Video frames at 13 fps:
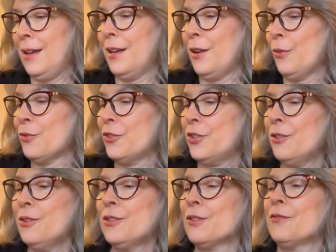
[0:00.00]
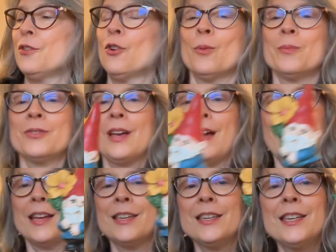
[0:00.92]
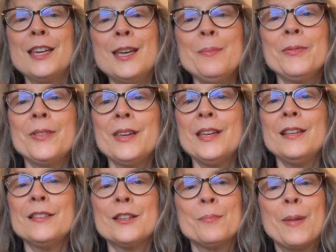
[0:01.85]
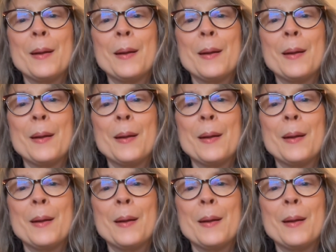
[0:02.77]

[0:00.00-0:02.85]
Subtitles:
Another series of gnomes. I keep these in my